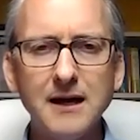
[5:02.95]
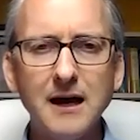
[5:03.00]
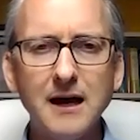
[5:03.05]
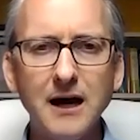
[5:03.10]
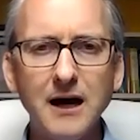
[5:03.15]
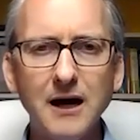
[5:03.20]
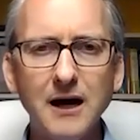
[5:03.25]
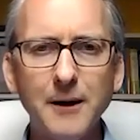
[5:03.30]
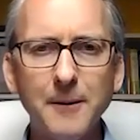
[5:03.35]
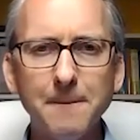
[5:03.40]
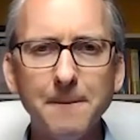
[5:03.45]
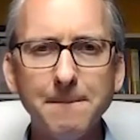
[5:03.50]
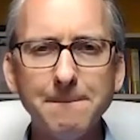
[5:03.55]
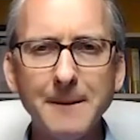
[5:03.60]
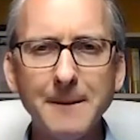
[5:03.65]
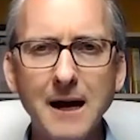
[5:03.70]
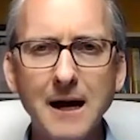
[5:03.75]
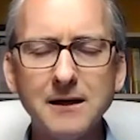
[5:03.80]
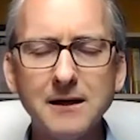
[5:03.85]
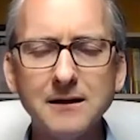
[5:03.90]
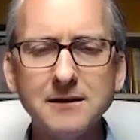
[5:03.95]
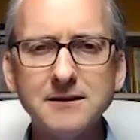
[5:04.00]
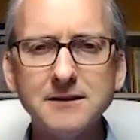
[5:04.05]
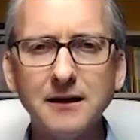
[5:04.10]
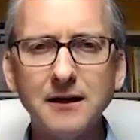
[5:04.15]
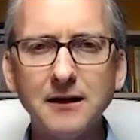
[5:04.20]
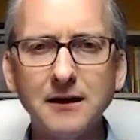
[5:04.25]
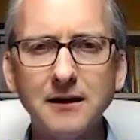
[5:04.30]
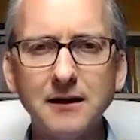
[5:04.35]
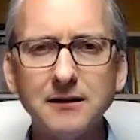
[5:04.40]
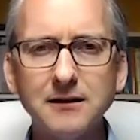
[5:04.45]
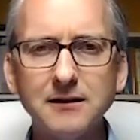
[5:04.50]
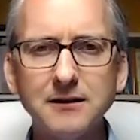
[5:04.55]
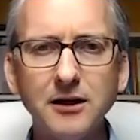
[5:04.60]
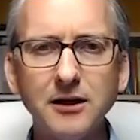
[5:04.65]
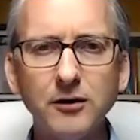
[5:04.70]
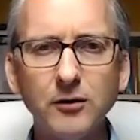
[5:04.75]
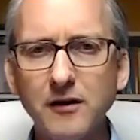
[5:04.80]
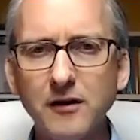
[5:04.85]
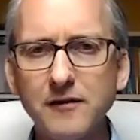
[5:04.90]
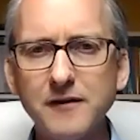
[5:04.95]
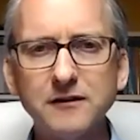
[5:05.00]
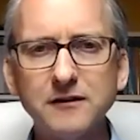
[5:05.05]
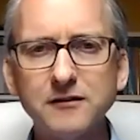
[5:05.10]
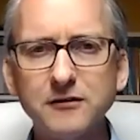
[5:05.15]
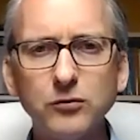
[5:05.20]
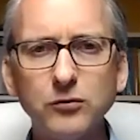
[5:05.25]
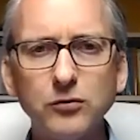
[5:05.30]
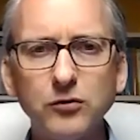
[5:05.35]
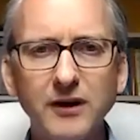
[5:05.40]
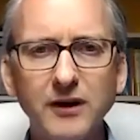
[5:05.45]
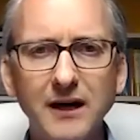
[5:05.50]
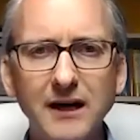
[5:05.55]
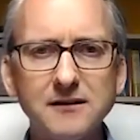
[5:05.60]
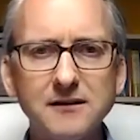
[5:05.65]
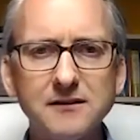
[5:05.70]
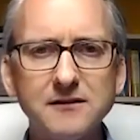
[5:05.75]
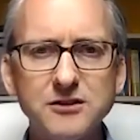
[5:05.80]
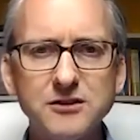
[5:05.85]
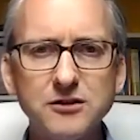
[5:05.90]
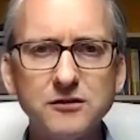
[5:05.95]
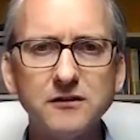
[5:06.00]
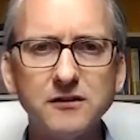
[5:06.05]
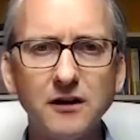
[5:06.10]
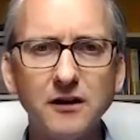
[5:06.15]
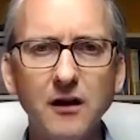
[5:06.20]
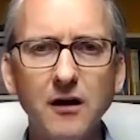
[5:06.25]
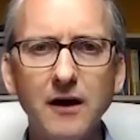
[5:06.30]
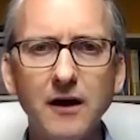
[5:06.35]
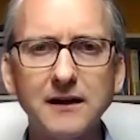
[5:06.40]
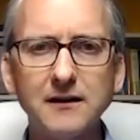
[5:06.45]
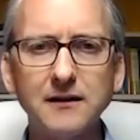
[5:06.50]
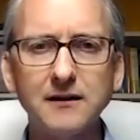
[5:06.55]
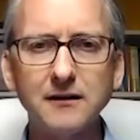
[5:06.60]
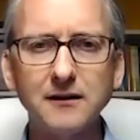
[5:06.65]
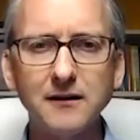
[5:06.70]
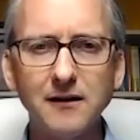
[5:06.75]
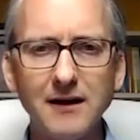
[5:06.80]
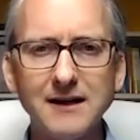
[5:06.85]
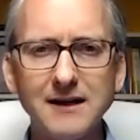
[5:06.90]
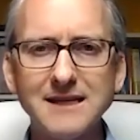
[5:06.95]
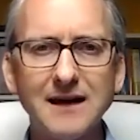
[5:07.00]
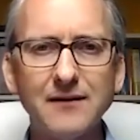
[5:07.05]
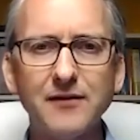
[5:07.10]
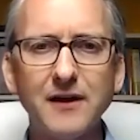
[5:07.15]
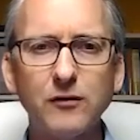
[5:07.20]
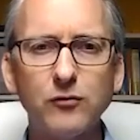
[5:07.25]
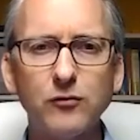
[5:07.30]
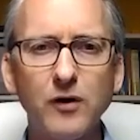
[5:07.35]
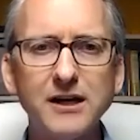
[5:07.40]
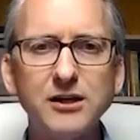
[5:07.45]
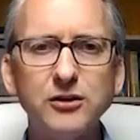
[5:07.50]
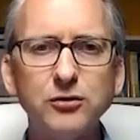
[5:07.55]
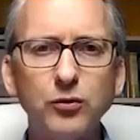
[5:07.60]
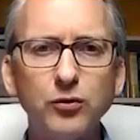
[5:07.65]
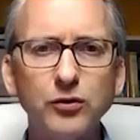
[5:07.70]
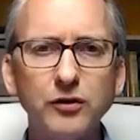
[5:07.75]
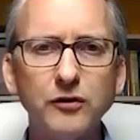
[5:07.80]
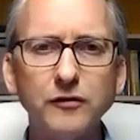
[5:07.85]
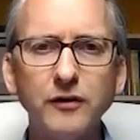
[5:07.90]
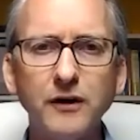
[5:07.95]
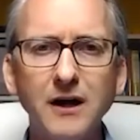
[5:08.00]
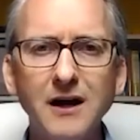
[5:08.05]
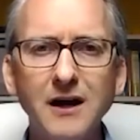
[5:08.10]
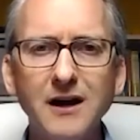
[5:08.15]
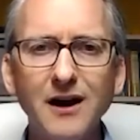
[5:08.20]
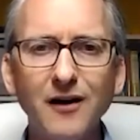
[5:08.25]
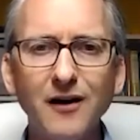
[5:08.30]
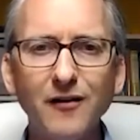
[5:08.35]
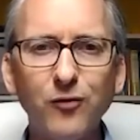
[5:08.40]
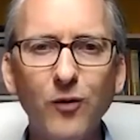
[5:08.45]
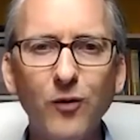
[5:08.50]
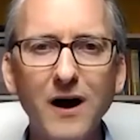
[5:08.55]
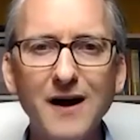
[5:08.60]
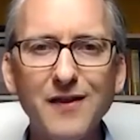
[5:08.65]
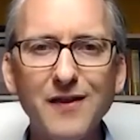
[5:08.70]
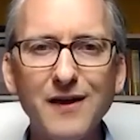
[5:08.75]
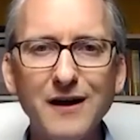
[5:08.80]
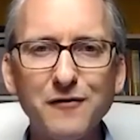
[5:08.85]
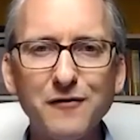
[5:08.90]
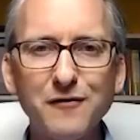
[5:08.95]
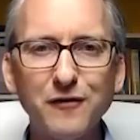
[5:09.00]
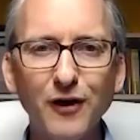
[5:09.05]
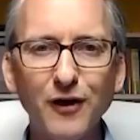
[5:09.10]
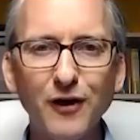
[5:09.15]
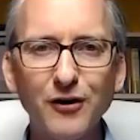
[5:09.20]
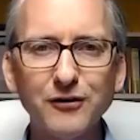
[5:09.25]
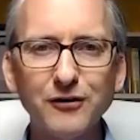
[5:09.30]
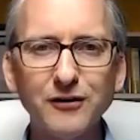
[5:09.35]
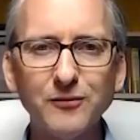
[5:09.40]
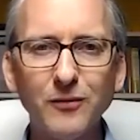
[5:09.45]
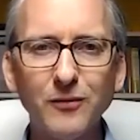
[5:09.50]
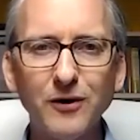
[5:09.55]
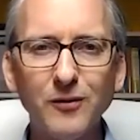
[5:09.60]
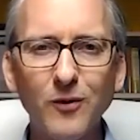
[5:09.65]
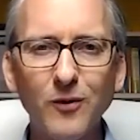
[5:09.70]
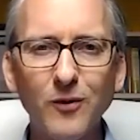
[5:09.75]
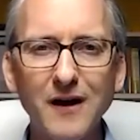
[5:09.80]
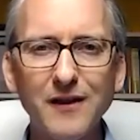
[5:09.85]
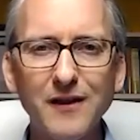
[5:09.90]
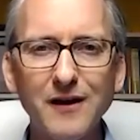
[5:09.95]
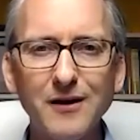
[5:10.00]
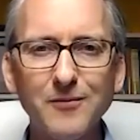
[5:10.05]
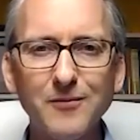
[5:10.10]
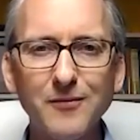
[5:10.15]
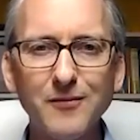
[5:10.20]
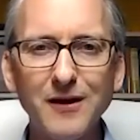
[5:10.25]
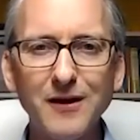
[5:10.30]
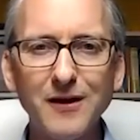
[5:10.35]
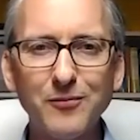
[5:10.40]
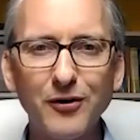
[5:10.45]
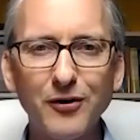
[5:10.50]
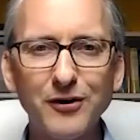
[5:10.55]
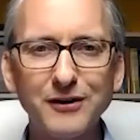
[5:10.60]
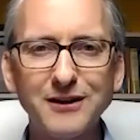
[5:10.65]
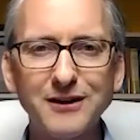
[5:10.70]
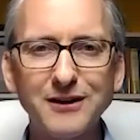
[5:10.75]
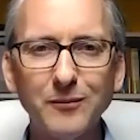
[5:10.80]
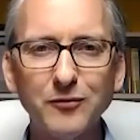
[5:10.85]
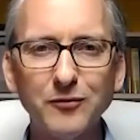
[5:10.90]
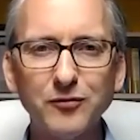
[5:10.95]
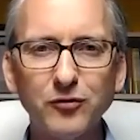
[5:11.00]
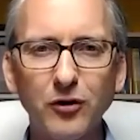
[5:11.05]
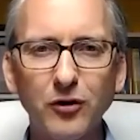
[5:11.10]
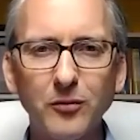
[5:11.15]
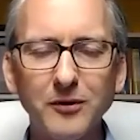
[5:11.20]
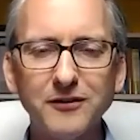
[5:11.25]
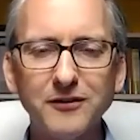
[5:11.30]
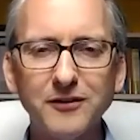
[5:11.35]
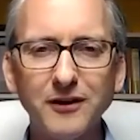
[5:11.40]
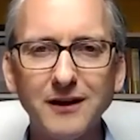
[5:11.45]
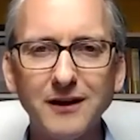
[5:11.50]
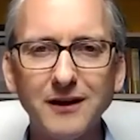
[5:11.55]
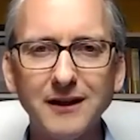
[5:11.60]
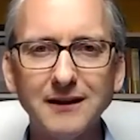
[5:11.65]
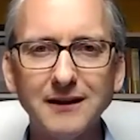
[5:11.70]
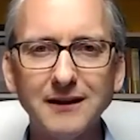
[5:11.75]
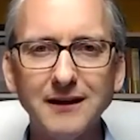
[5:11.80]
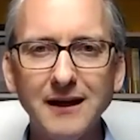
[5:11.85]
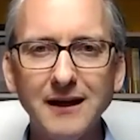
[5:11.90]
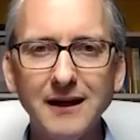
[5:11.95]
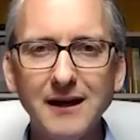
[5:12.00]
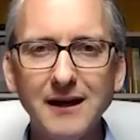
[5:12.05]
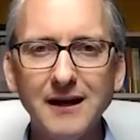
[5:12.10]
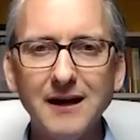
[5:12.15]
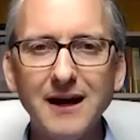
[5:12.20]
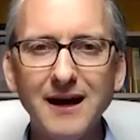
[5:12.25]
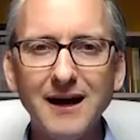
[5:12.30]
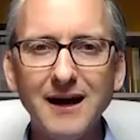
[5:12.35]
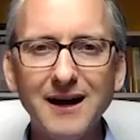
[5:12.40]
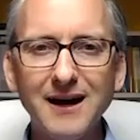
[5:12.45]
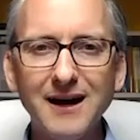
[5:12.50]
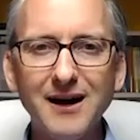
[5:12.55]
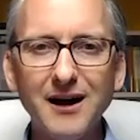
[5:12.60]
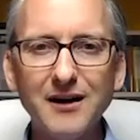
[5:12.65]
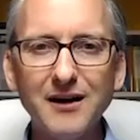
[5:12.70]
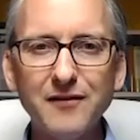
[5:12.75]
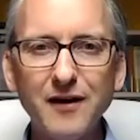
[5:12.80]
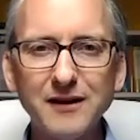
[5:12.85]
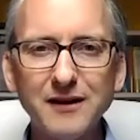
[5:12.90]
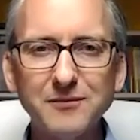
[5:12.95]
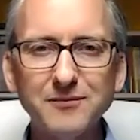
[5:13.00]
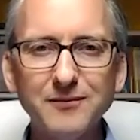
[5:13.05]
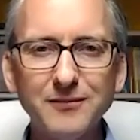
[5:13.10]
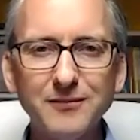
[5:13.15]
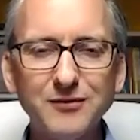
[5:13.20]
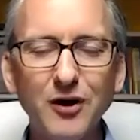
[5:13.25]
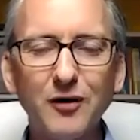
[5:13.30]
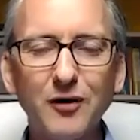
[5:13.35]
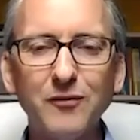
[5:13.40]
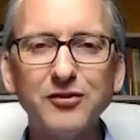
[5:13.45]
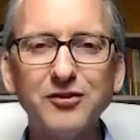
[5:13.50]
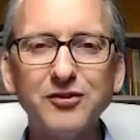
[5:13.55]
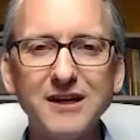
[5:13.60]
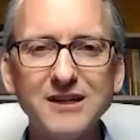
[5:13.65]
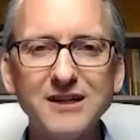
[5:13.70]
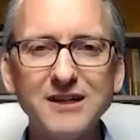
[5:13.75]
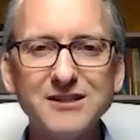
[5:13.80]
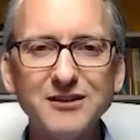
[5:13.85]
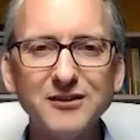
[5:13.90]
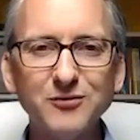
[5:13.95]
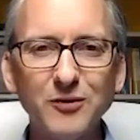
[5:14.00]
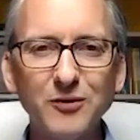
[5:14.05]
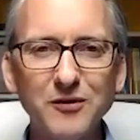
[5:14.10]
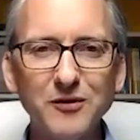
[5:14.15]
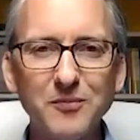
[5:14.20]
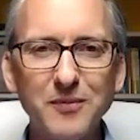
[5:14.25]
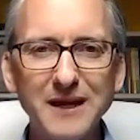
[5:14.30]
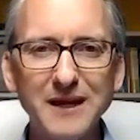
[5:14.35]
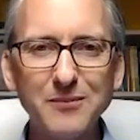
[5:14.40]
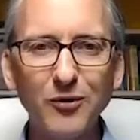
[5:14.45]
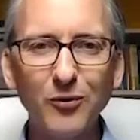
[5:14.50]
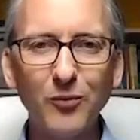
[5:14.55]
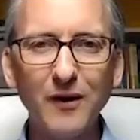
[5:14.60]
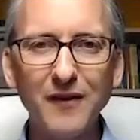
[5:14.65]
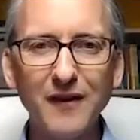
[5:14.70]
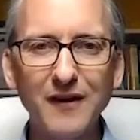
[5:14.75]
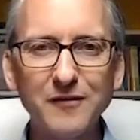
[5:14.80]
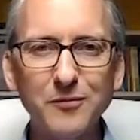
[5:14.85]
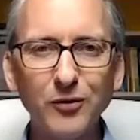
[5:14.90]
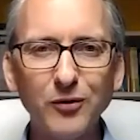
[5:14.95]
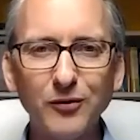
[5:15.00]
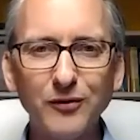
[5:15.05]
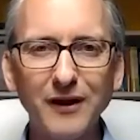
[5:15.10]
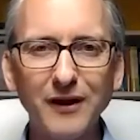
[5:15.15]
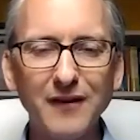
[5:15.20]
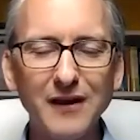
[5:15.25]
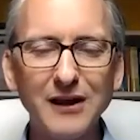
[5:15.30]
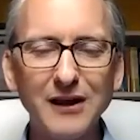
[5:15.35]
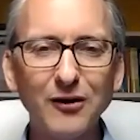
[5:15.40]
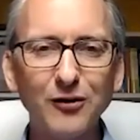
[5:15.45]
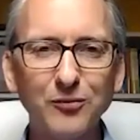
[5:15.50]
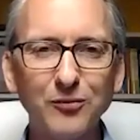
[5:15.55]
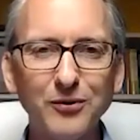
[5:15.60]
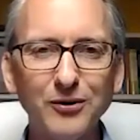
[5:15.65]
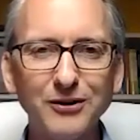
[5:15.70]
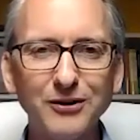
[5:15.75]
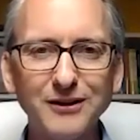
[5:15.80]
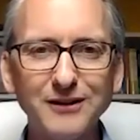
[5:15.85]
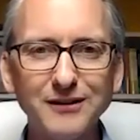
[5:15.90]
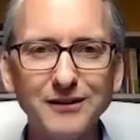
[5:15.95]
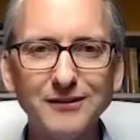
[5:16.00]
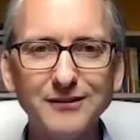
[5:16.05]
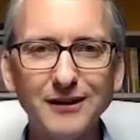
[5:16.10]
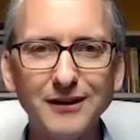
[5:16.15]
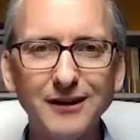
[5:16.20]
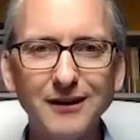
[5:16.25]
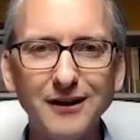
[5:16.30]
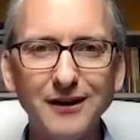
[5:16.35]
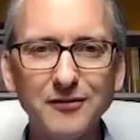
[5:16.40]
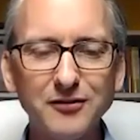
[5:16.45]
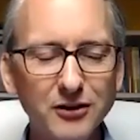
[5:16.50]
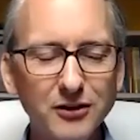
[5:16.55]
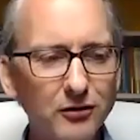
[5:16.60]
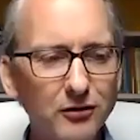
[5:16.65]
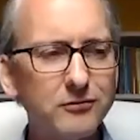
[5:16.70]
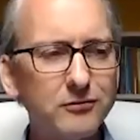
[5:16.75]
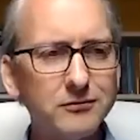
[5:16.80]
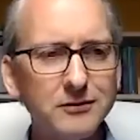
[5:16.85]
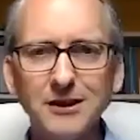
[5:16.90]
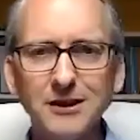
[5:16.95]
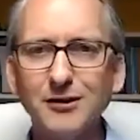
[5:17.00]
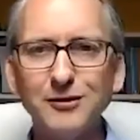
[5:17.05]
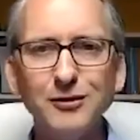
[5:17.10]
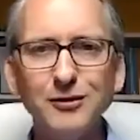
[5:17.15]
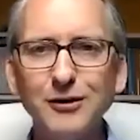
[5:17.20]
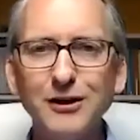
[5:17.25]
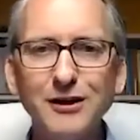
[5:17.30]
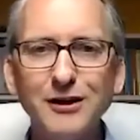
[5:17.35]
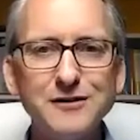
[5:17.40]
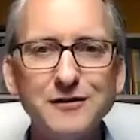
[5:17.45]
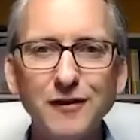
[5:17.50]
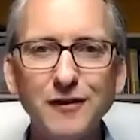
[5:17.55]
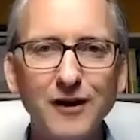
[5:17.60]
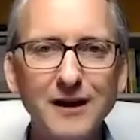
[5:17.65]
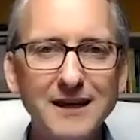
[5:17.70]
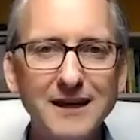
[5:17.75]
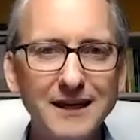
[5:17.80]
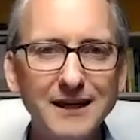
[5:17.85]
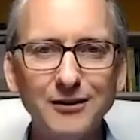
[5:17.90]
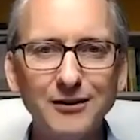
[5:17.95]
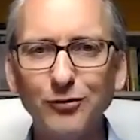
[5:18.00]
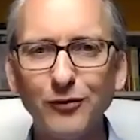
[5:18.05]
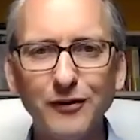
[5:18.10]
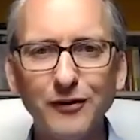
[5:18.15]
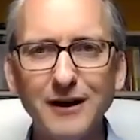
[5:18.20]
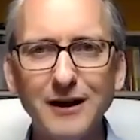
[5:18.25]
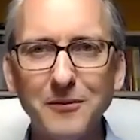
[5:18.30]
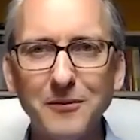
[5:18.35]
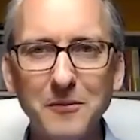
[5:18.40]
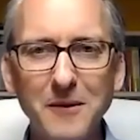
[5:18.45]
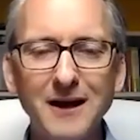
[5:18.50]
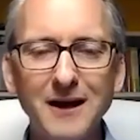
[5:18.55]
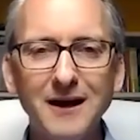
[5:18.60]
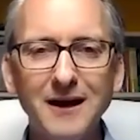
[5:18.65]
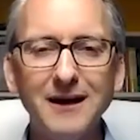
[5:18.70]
And I think schools and students alike like to have that record of where they've flown and where their product comes from. And certainly I've had conversations with people when they pulled out their logbook and I've said, oh, you learned to fly here or there.